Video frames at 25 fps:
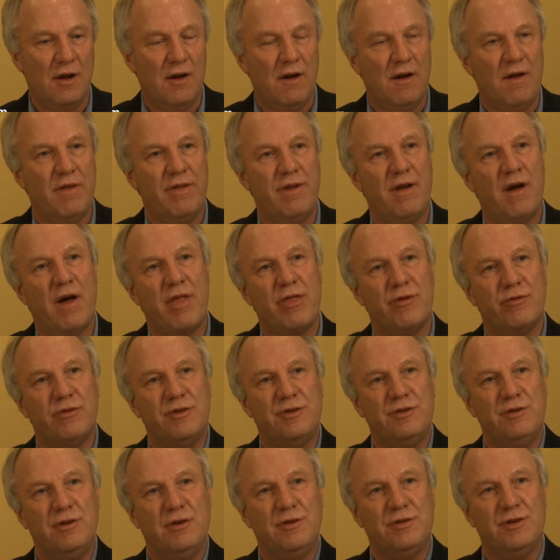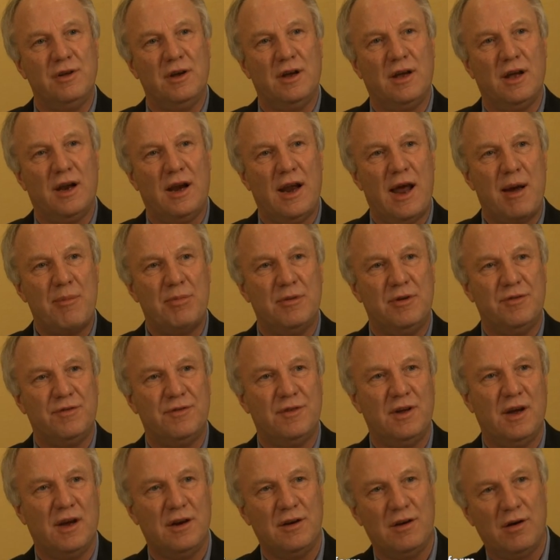And the other is using collaborative
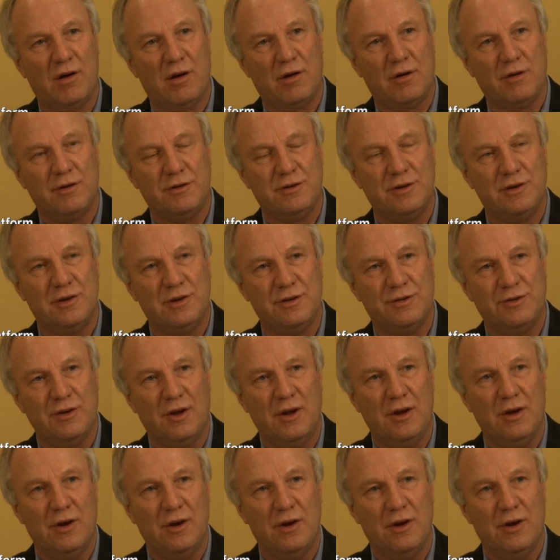technologies